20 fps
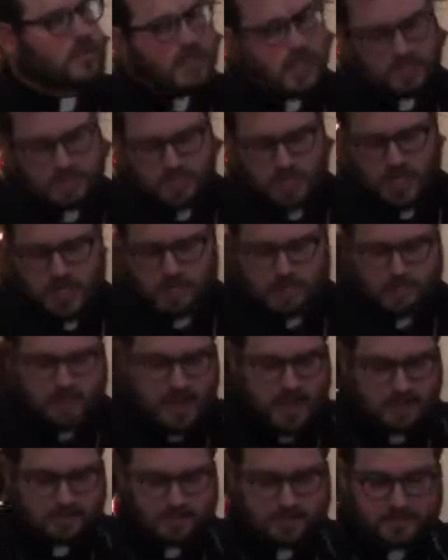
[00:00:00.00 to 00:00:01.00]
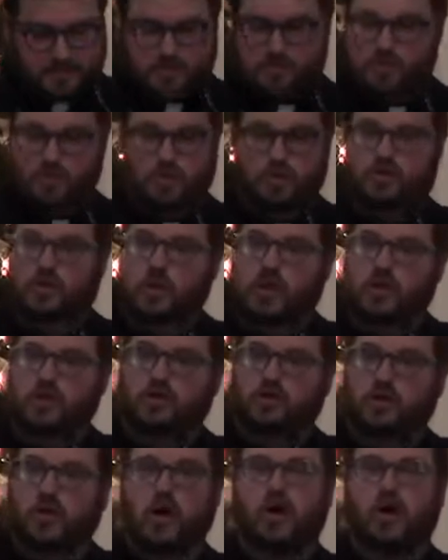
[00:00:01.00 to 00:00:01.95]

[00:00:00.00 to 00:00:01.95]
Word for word: And John the Baptist is no longer